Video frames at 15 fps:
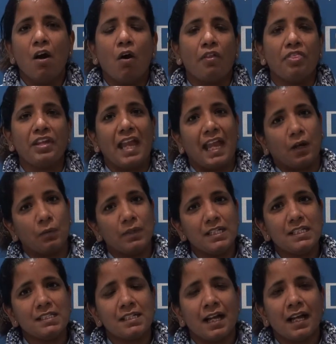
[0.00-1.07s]
on the
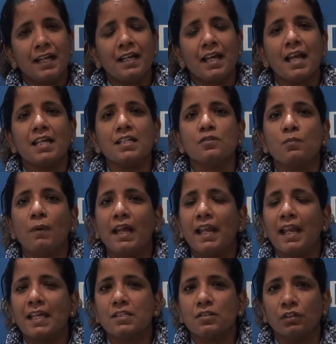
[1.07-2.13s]
equity side as
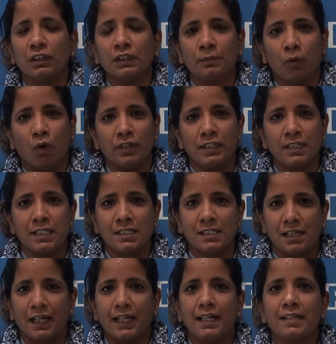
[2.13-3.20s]
well as on the commodity
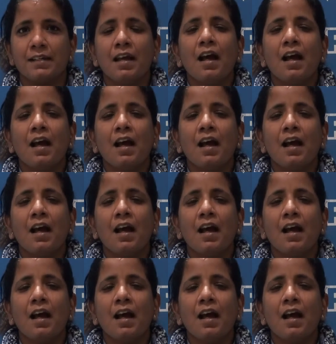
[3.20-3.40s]
side.